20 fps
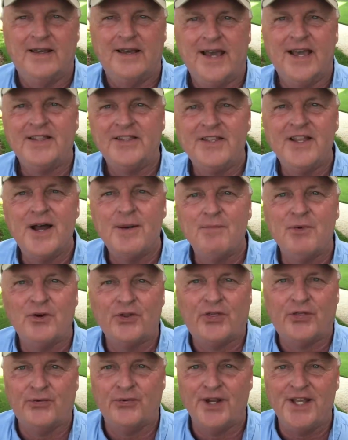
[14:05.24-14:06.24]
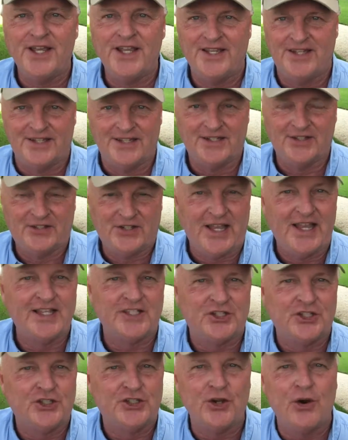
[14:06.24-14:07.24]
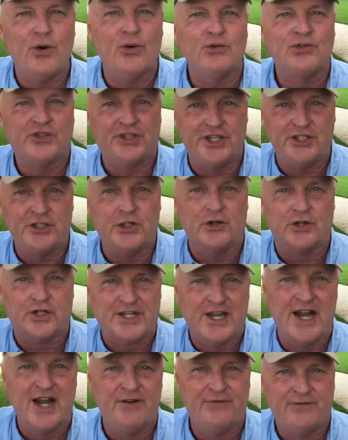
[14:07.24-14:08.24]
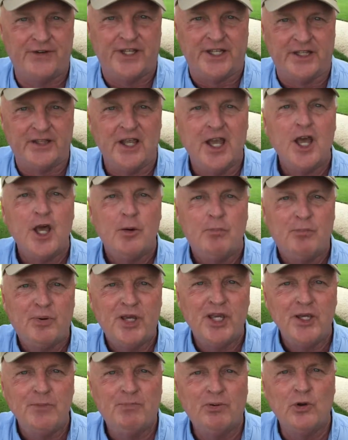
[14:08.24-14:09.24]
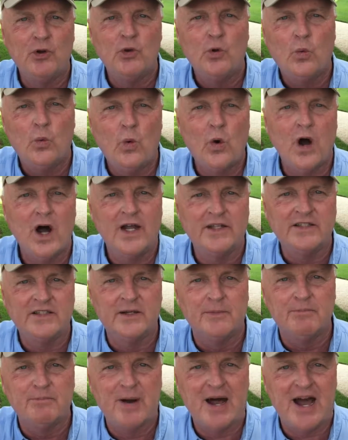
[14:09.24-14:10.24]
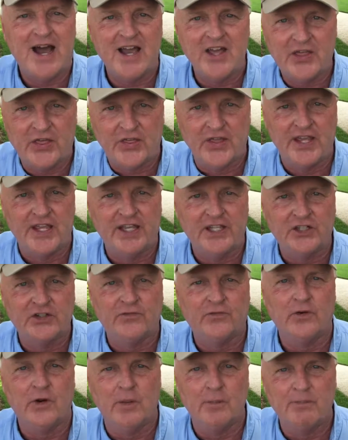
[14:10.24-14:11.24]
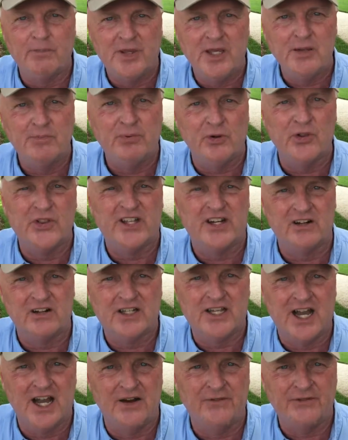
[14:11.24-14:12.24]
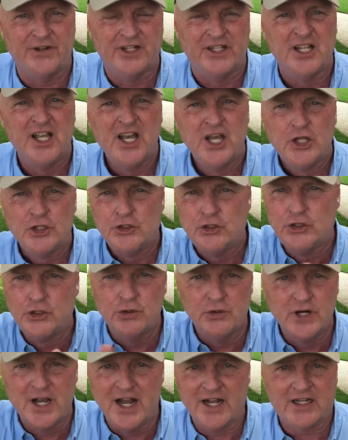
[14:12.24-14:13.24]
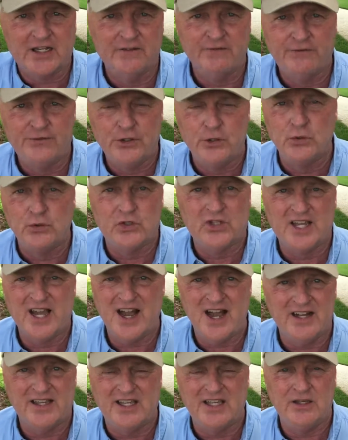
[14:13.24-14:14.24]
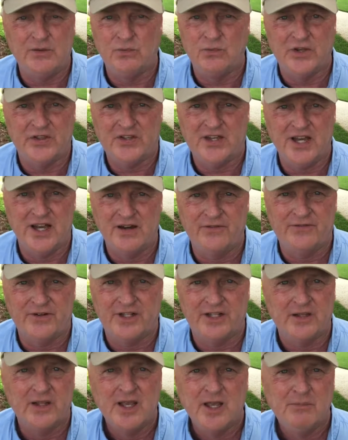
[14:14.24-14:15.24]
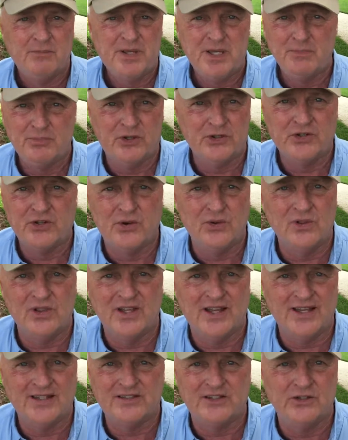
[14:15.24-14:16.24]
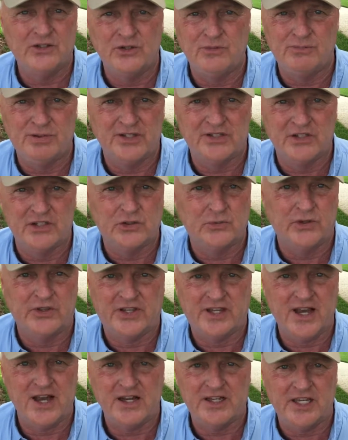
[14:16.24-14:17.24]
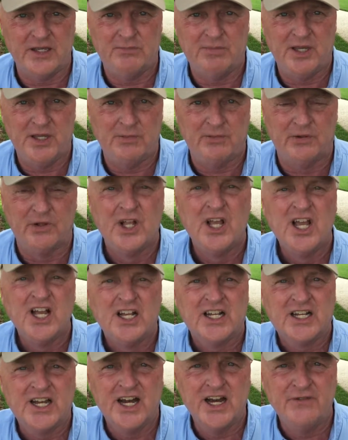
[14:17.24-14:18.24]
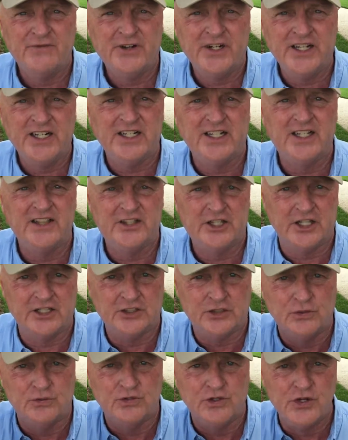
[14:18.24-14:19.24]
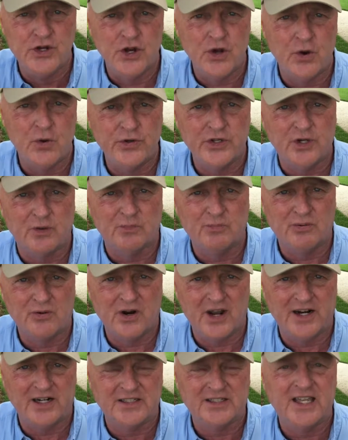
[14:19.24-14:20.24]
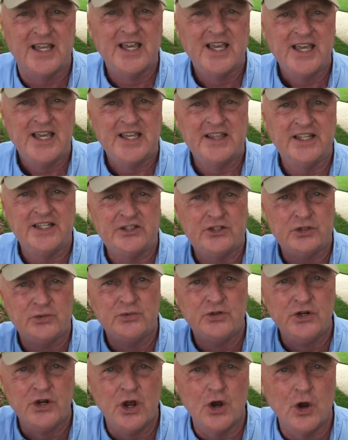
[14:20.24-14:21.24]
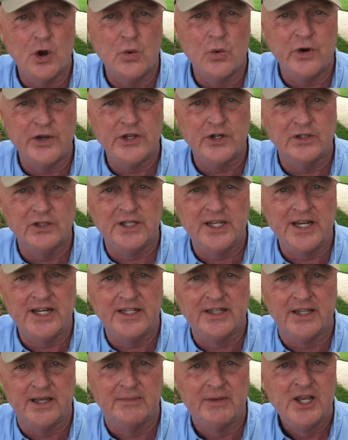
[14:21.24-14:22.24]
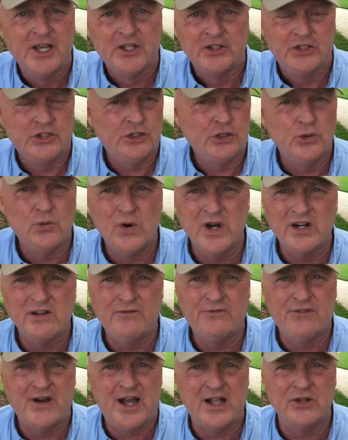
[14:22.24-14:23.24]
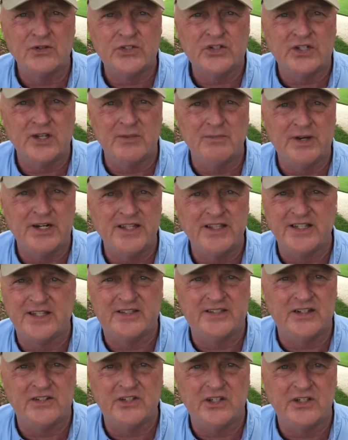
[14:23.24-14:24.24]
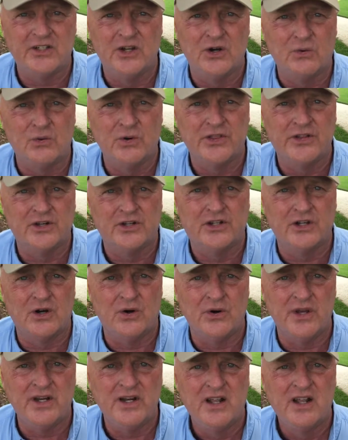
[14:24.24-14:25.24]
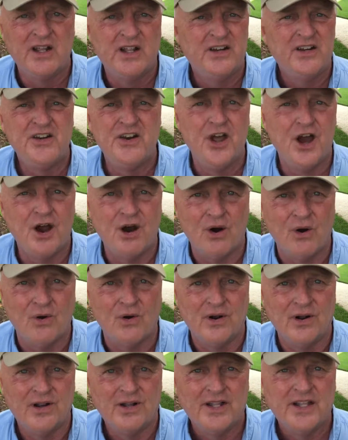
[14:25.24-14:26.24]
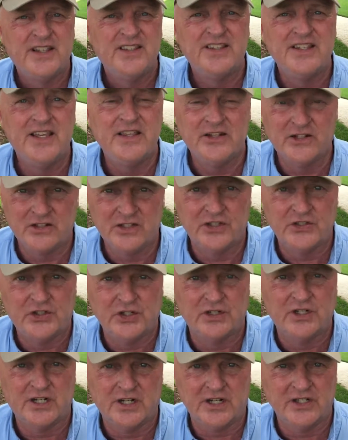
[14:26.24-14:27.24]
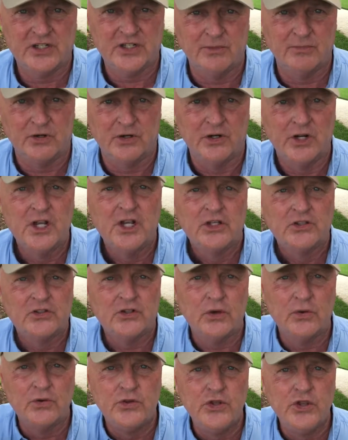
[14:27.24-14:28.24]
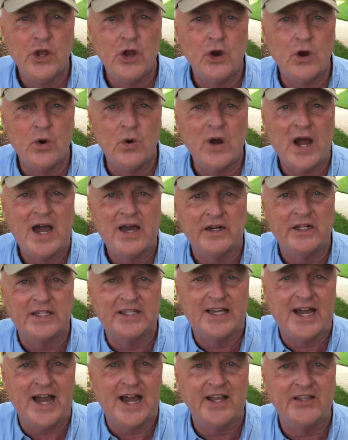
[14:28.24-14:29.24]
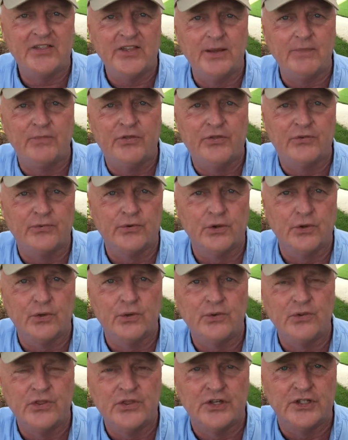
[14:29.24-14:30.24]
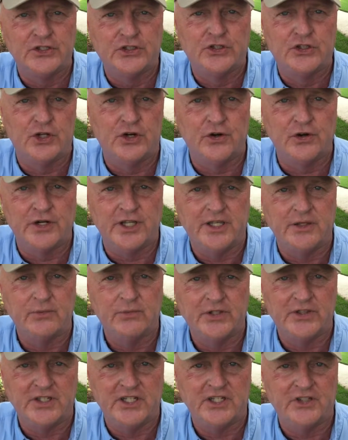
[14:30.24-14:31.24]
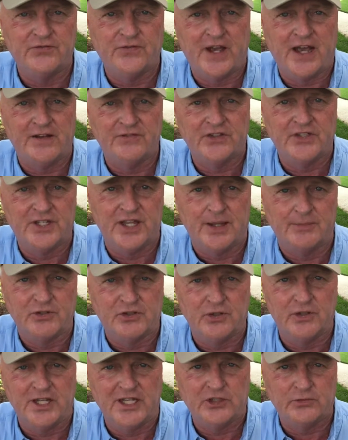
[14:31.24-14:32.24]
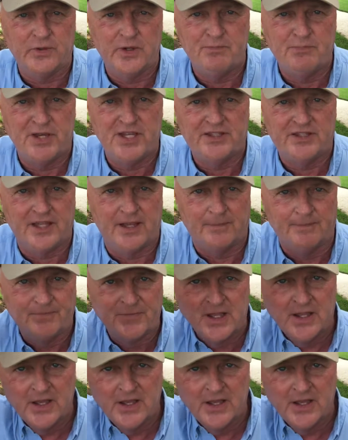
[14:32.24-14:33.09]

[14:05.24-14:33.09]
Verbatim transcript: And number three is it shows that you're confident. People want to buy things from people that are confident. Do not confuse cocky with confident. People don't like to do business with cocky people. Confident in that you know your product and that you know where you're leading them. Do you want to follow somebody that doesn't know where they're going? No, neither does your customer. So know how to guide them through the journey with these five steps. So let's repeat them.